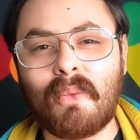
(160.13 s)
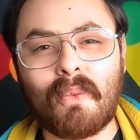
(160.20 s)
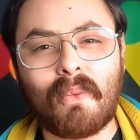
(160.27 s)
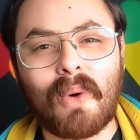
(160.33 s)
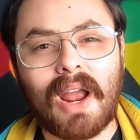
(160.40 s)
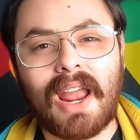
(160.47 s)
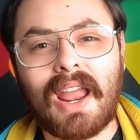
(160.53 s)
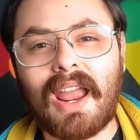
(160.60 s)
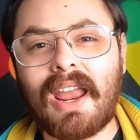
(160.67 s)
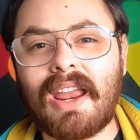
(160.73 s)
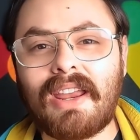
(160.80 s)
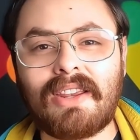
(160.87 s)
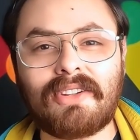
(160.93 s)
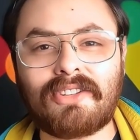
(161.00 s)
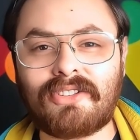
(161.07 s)

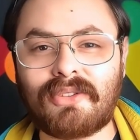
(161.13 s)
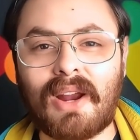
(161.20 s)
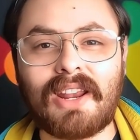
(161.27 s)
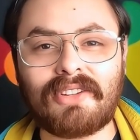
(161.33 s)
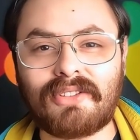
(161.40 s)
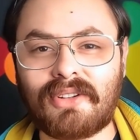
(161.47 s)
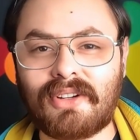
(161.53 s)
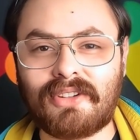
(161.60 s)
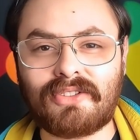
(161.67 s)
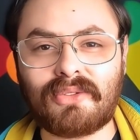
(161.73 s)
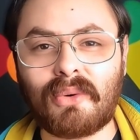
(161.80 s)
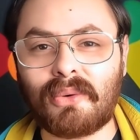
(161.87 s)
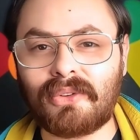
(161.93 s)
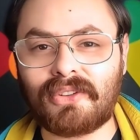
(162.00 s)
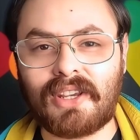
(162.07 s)
way stranger
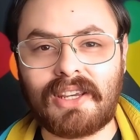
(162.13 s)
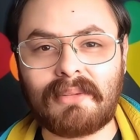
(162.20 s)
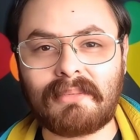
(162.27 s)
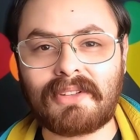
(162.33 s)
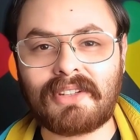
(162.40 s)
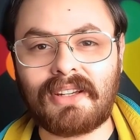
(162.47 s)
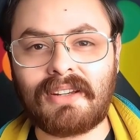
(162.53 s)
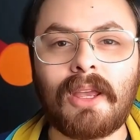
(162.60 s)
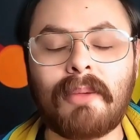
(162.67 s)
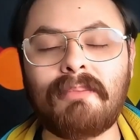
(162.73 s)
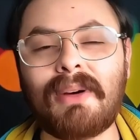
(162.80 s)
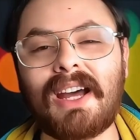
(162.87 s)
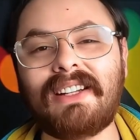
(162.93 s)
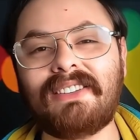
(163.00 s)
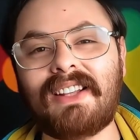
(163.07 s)
control schemes.
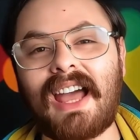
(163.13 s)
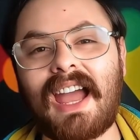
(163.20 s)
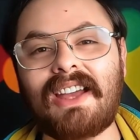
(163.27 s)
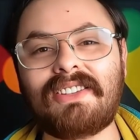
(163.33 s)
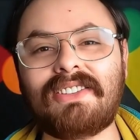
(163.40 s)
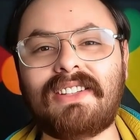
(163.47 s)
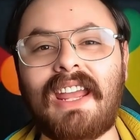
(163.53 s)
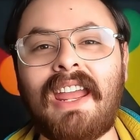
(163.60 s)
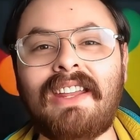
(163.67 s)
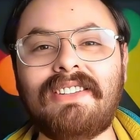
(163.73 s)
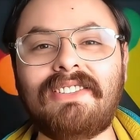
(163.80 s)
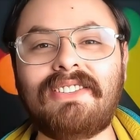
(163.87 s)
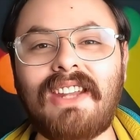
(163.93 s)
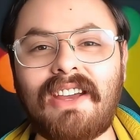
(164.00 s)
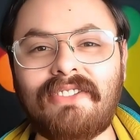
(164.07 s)
But last
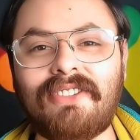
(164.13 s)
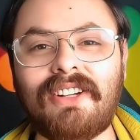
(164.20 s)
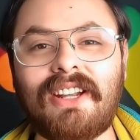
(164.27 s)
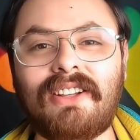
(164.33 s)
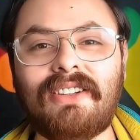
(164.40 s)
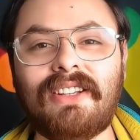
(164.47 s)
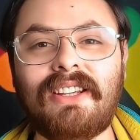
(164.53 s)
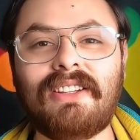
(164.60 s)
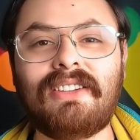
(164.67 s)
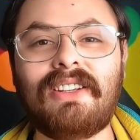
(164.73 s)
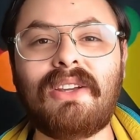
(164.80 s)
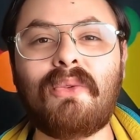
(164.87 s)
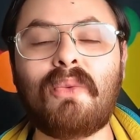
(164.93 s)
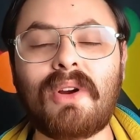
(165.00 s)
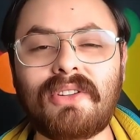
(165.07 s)
and definitely
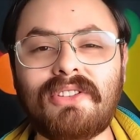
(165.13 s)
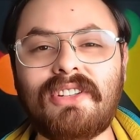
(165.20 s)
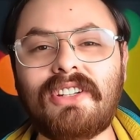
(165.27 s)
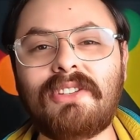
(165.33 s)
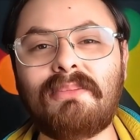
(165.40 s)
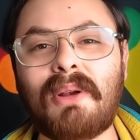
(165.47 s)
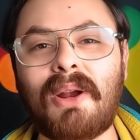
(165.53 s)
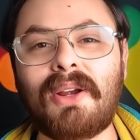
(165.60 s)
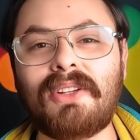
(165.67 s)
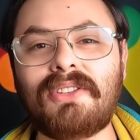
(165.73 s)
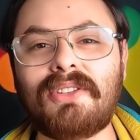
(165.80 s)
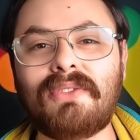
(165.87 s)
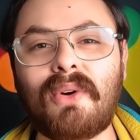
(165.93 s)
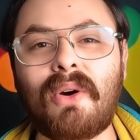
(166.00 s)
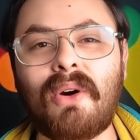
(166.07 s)
the worst
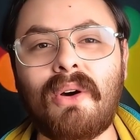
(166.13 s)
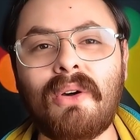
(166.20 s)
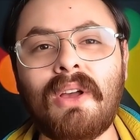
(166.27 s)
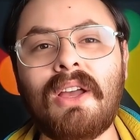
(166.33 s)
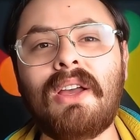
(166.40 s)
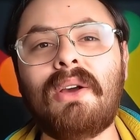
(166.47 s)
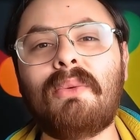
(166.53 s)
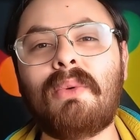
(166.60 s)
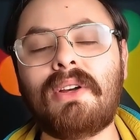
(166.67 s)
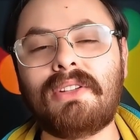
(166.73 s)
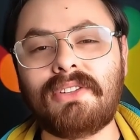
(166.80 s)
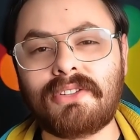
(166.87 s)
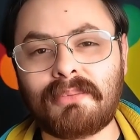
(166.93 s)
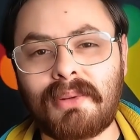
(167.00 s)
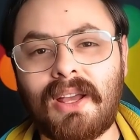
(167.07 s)
experience of all
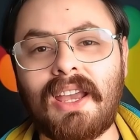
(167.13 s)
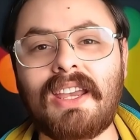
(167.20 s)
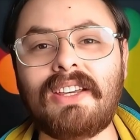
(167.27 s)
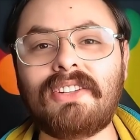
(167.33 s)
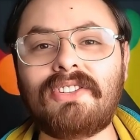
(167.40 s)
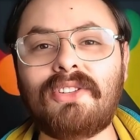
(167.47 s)
was playing